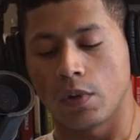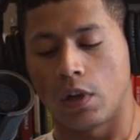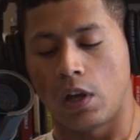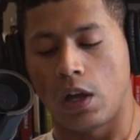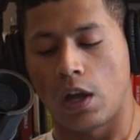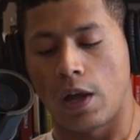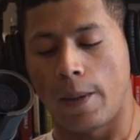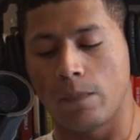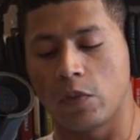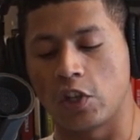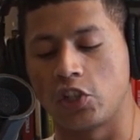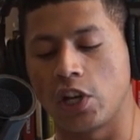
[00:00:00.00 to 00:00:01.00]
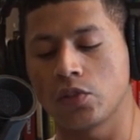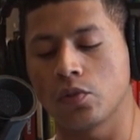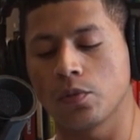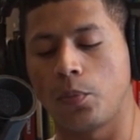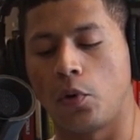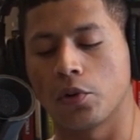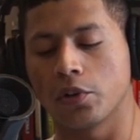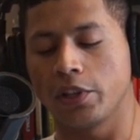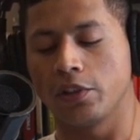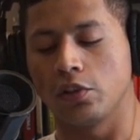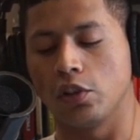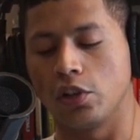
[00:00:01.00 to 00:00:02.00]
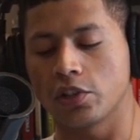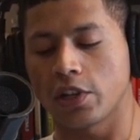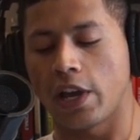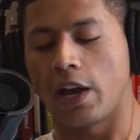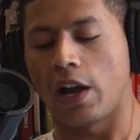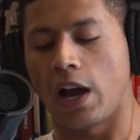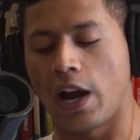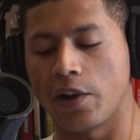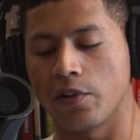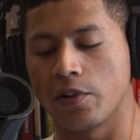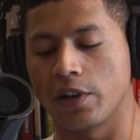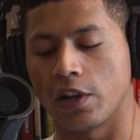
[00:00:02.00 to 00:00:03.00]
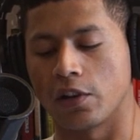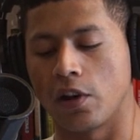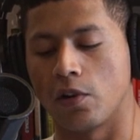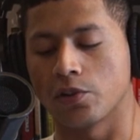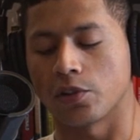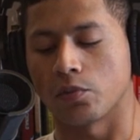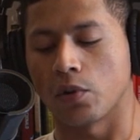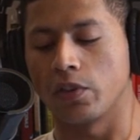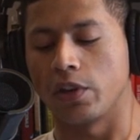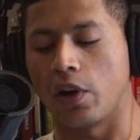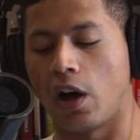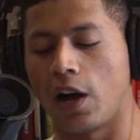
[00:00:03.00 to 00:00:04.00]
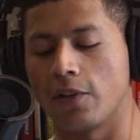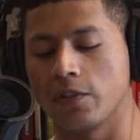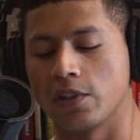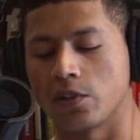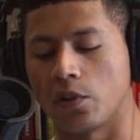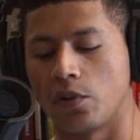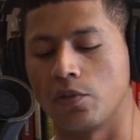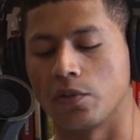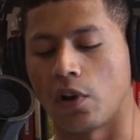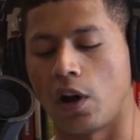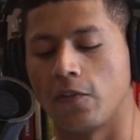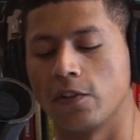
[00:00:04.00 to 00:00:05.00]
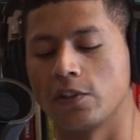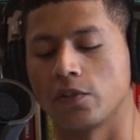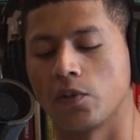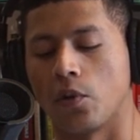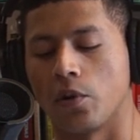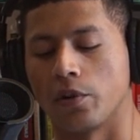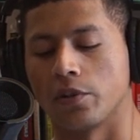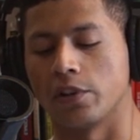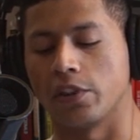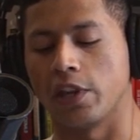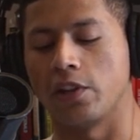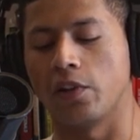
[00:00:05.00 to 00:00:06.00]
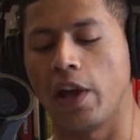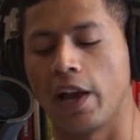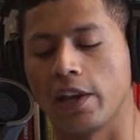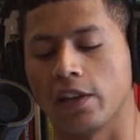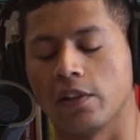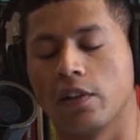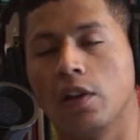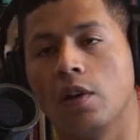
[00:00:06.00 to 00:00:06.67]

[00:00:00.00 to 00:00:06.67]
The Jets reportedly looked at hiring a coach to run the offense over offensive coordinator Nathaniel Hackett.